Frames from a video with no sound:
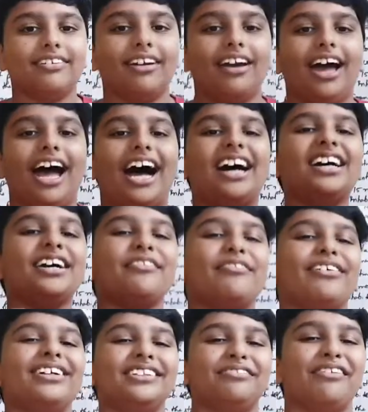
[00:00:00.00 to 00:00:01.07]
Hi
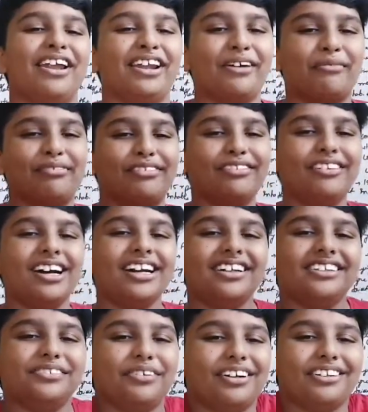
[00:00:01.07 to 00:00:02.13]
friends, welcome to
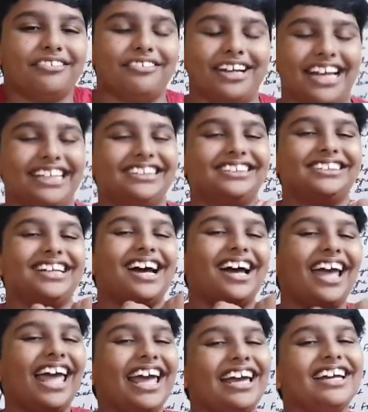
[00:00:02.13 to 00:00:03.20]
Arnav. Today is the
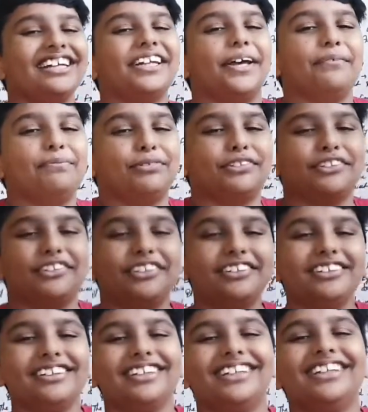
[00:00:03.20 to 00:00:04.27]
8th episode
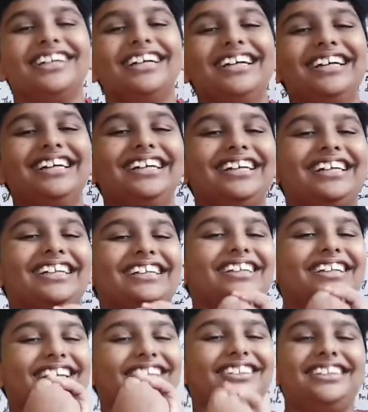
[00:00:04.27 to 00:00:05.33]
in
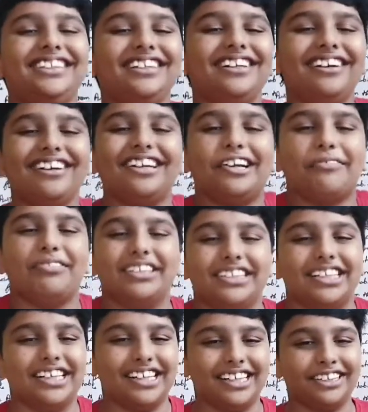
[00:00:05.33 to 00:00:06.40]
the geography
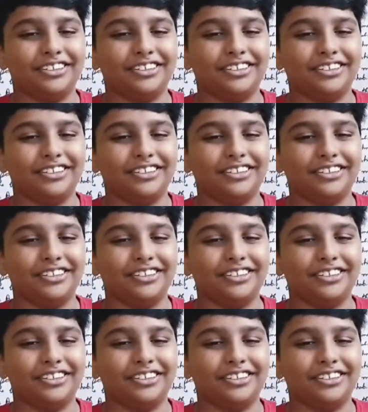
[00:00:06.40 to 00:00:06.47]
series.